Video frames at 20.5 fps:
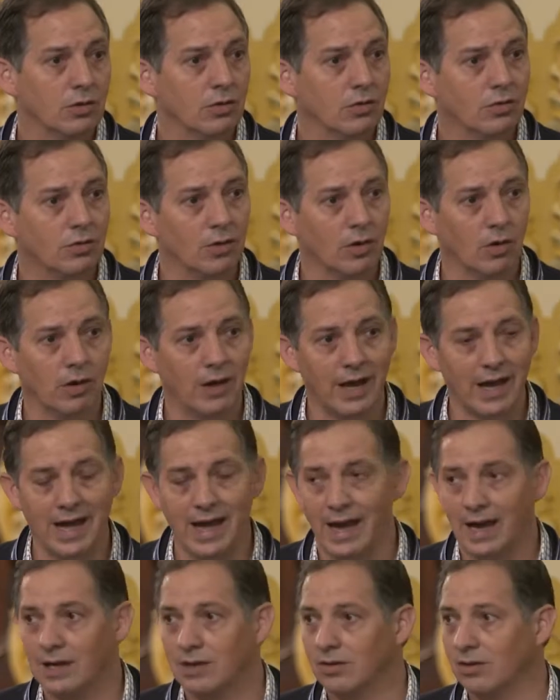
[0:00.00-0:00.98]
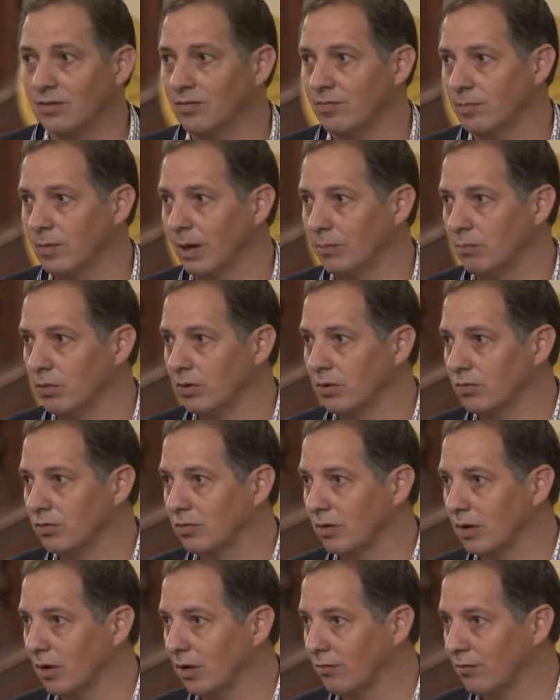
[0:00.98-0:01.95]
you're still active
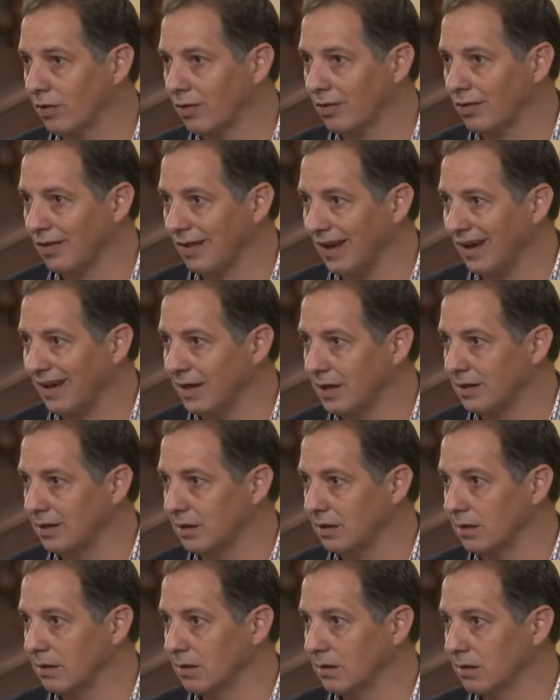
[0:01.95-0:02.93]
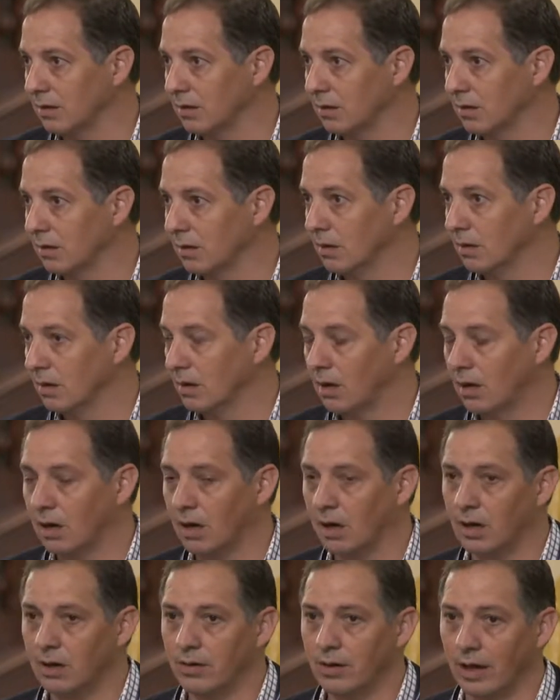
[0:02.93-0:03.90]
members of society.
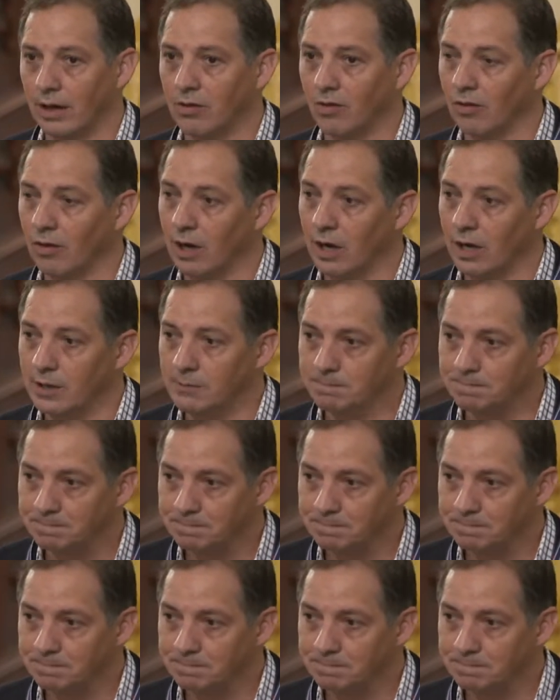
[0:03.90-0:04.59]
Next slide.